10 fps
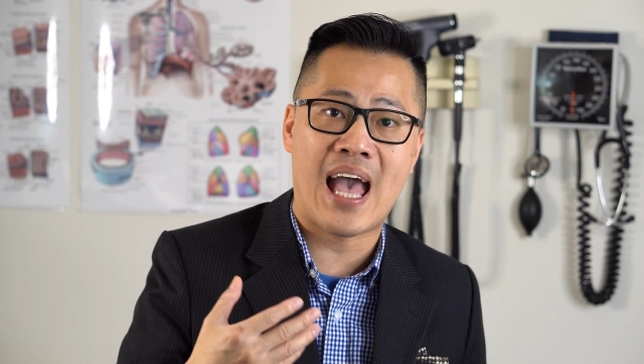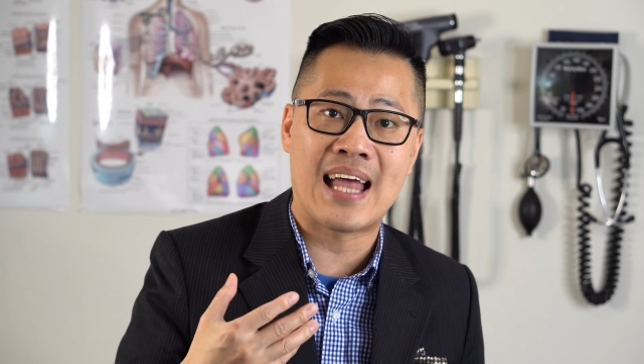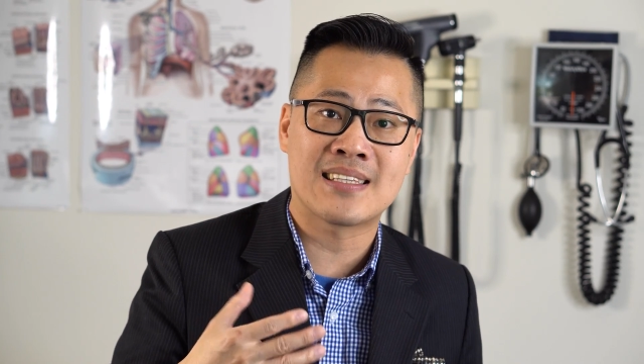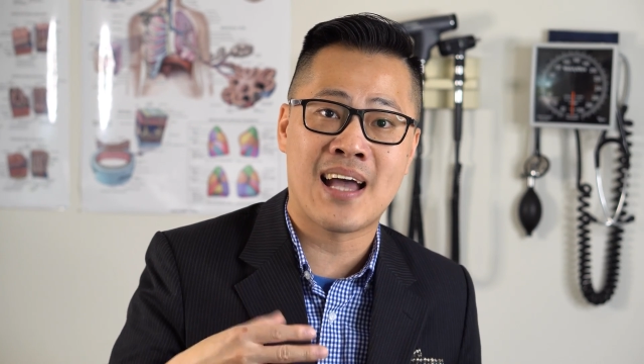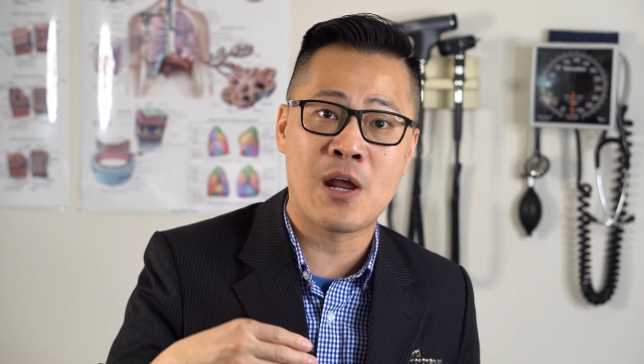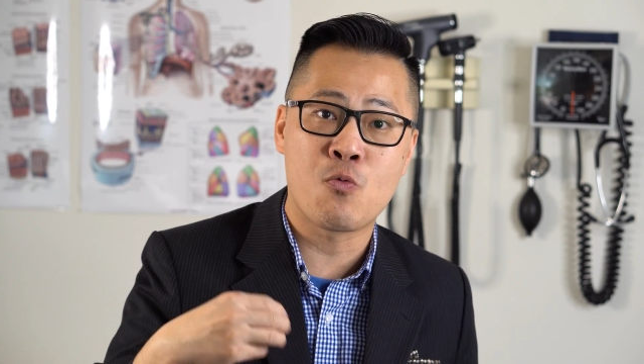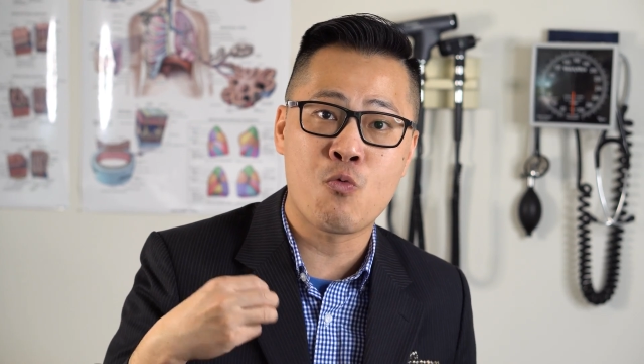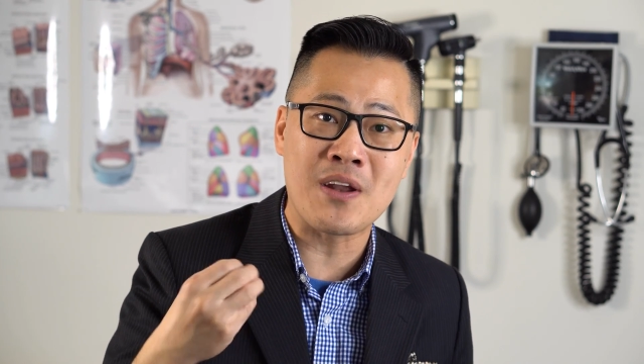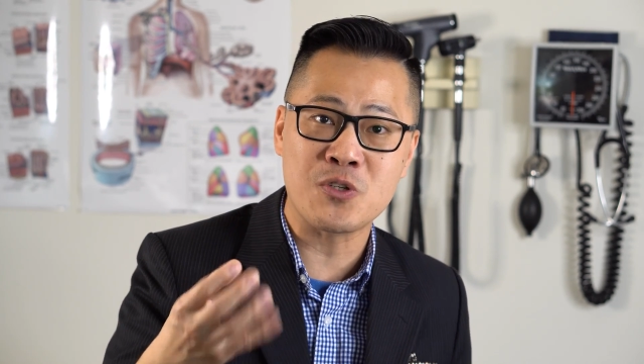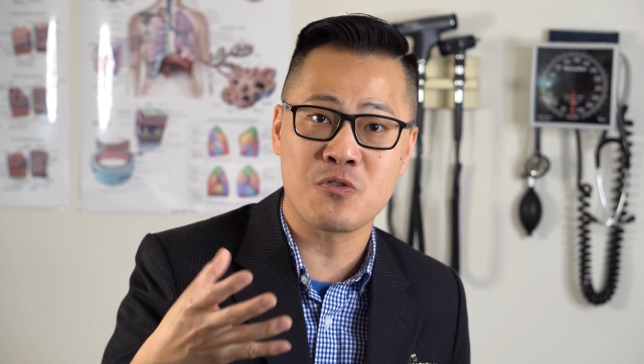
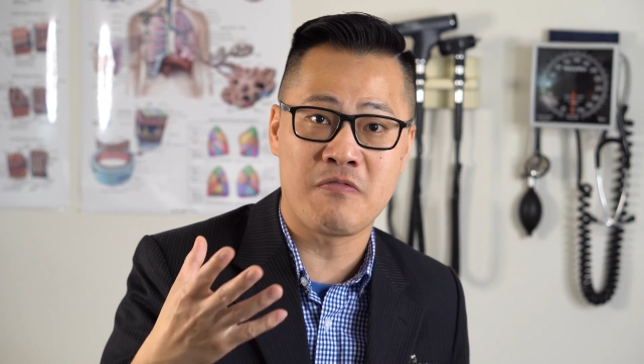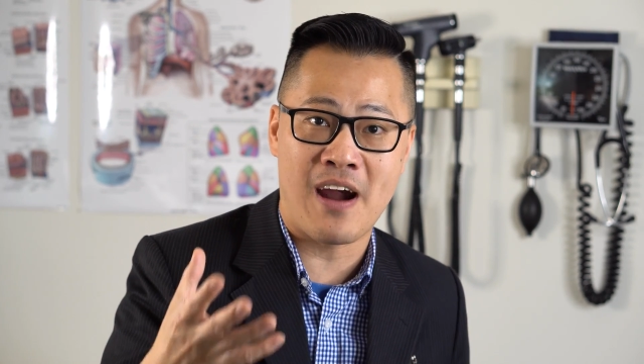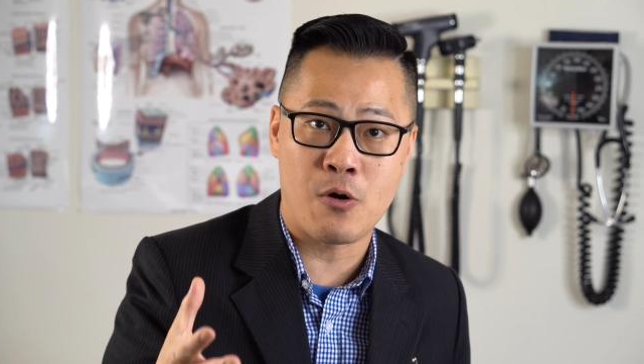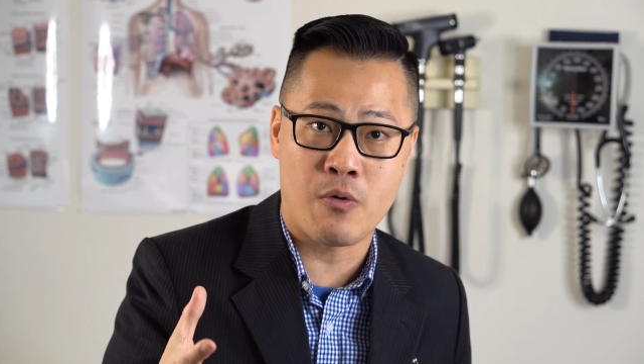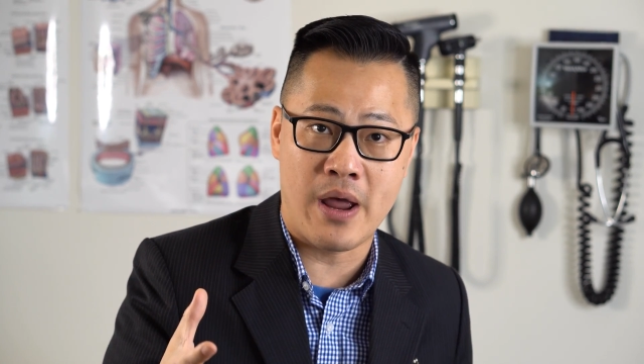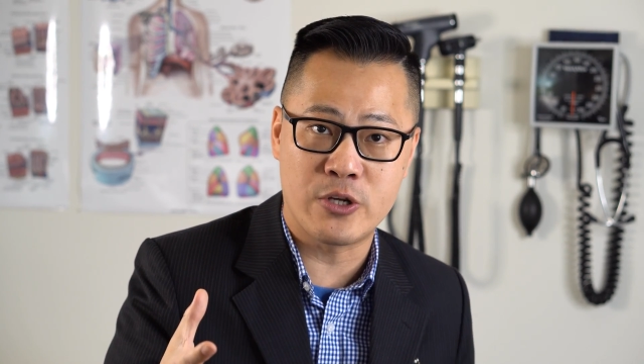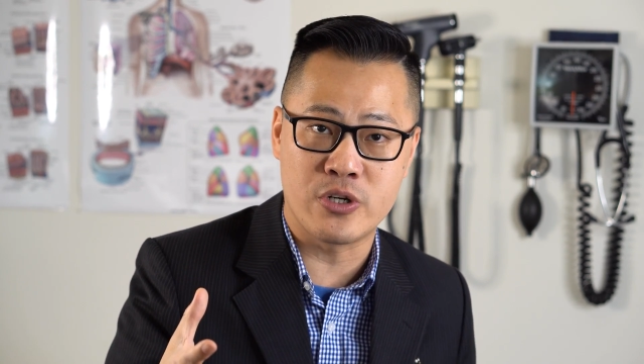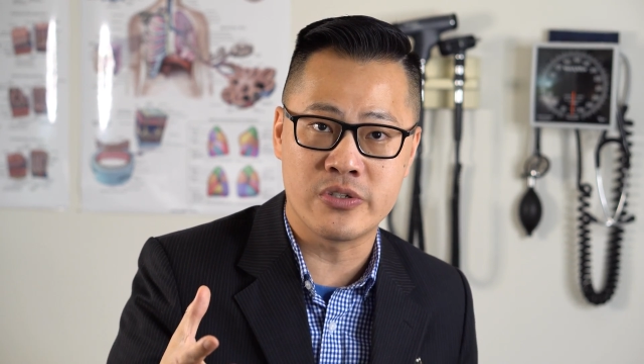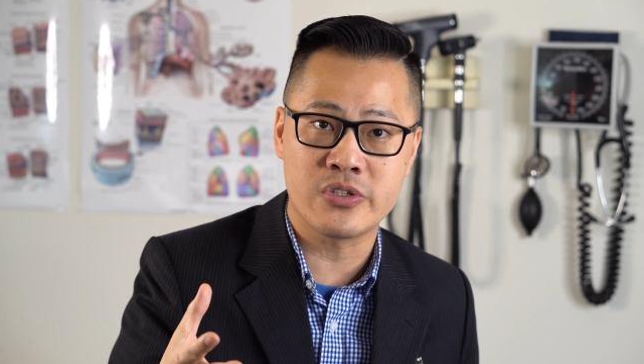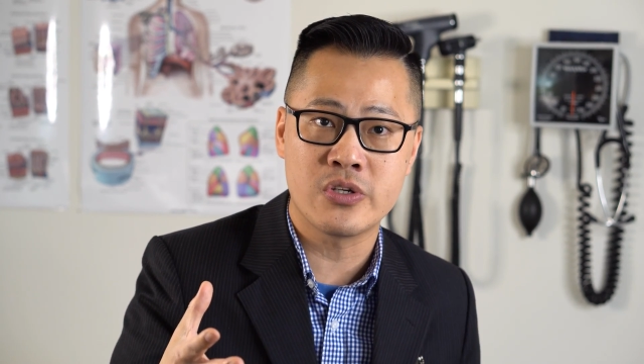antiretroviral
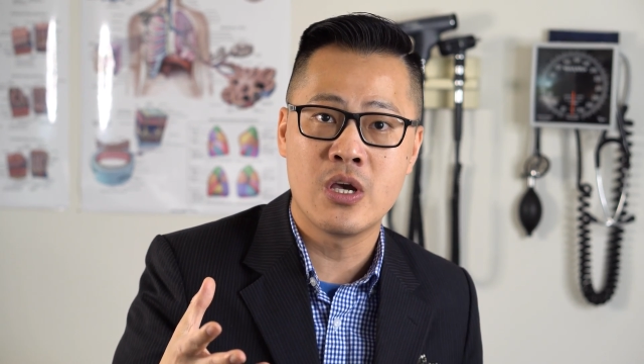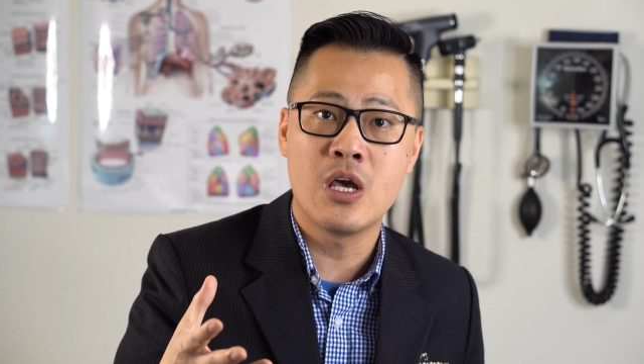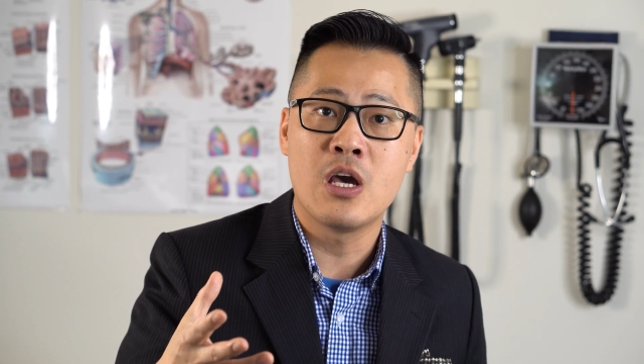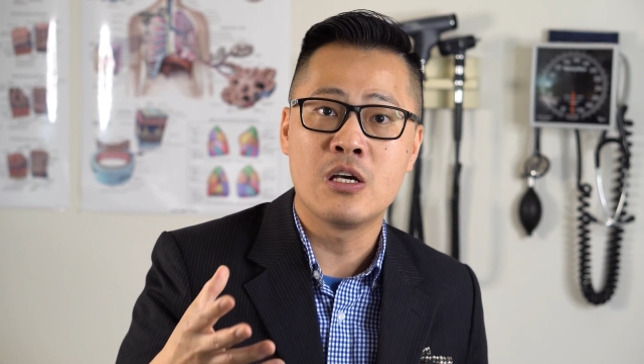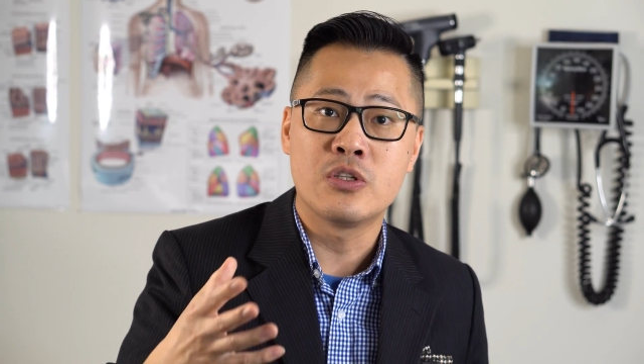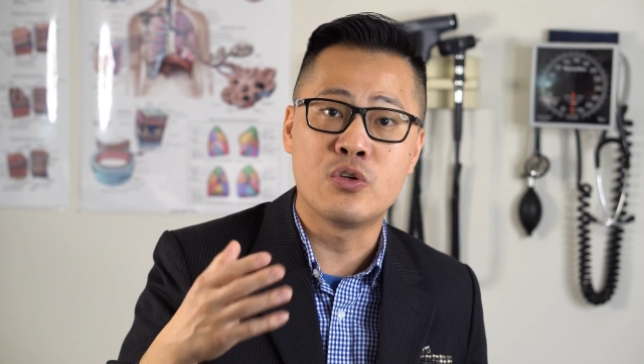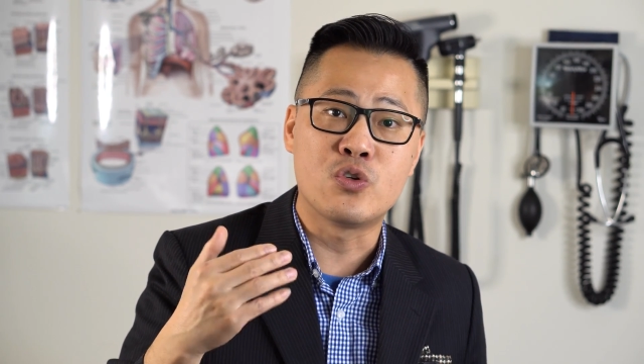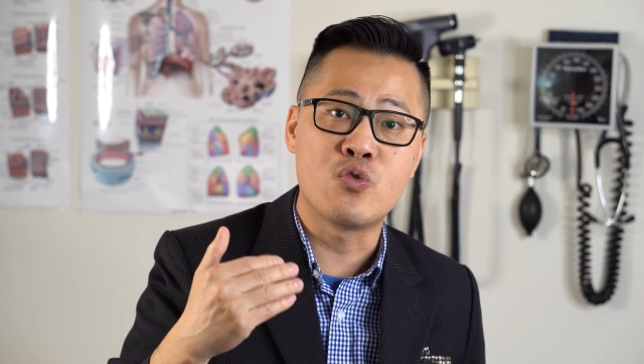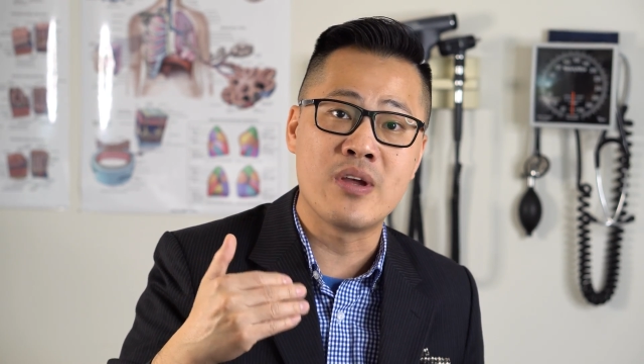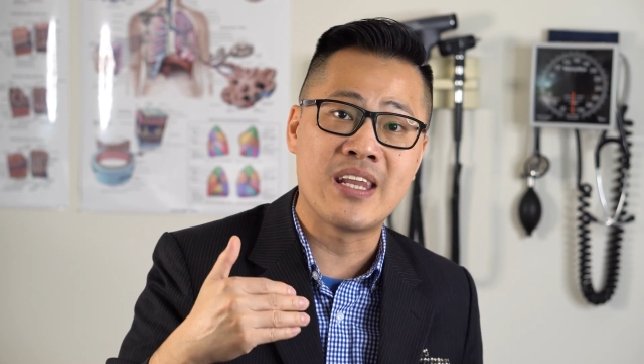agents to
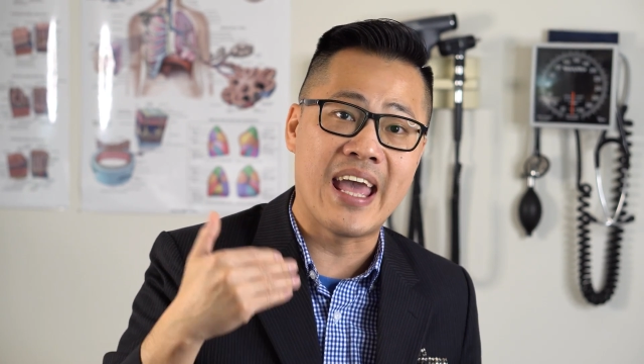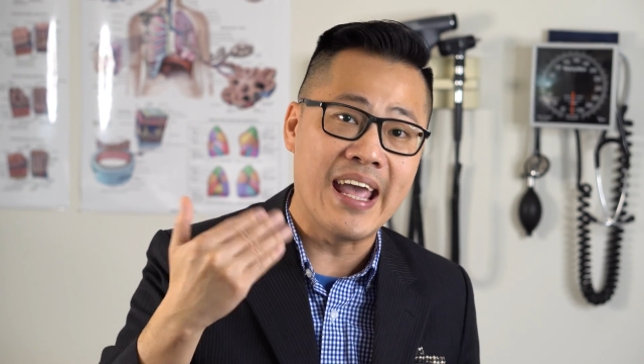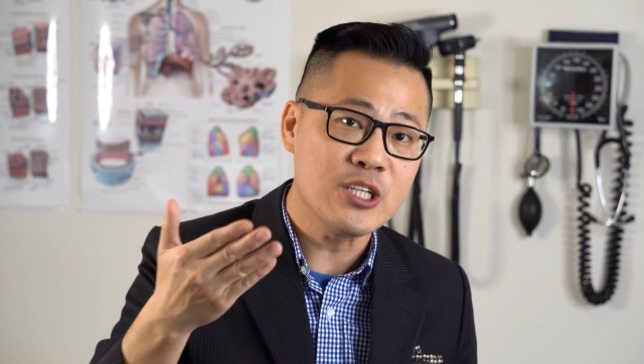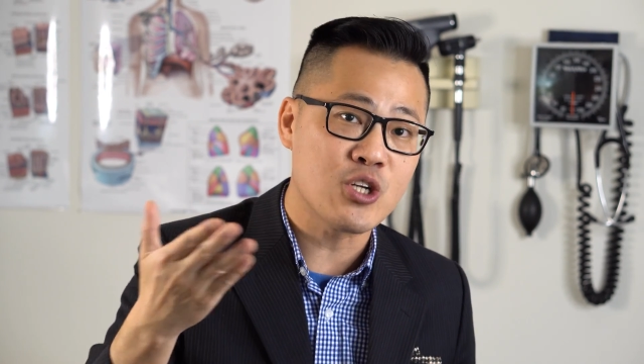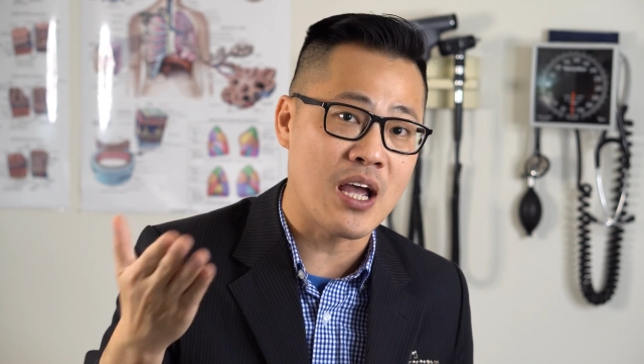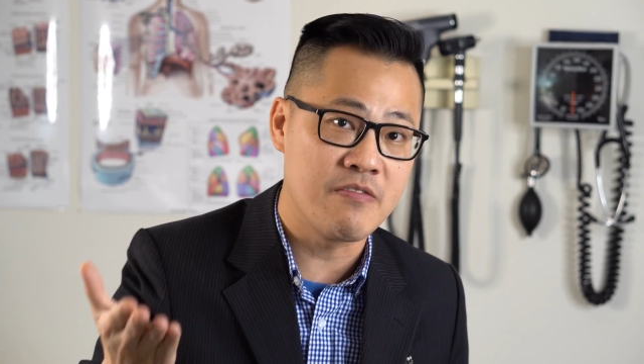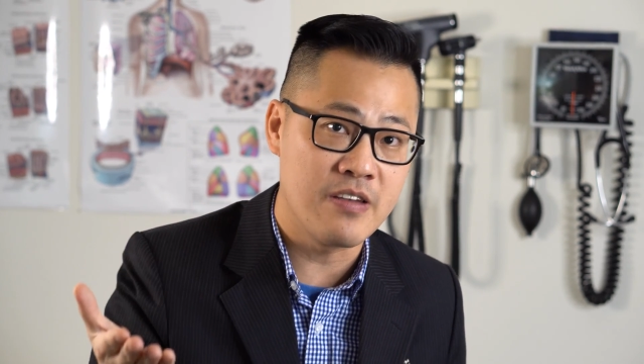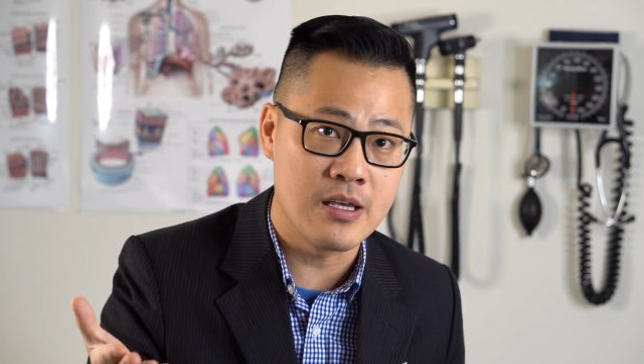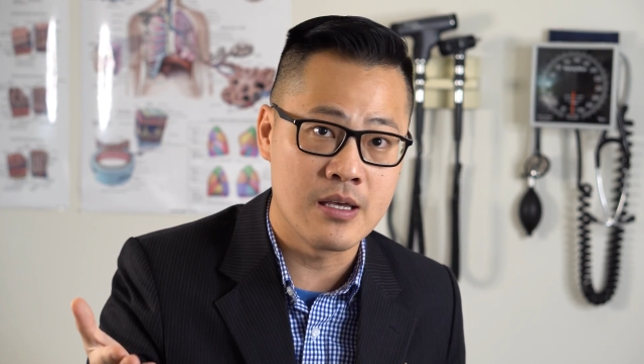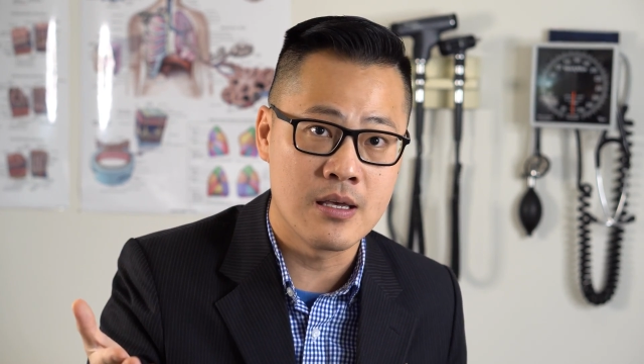treat
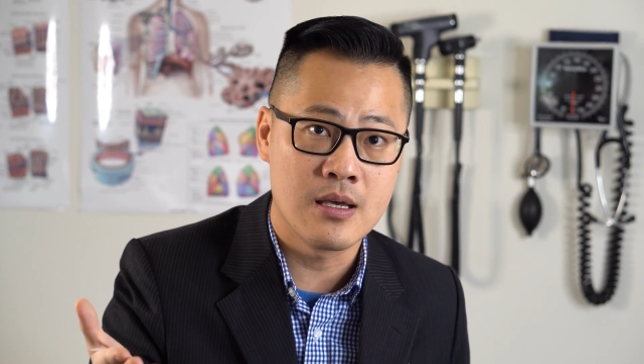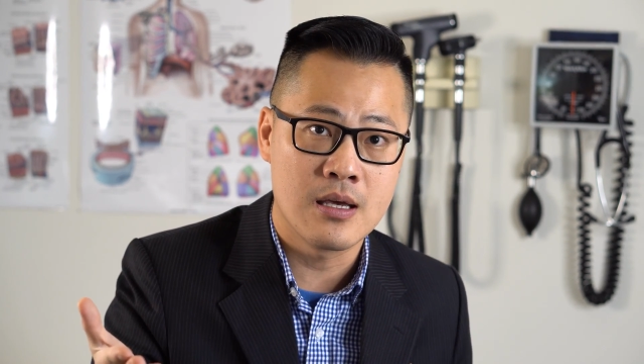HIV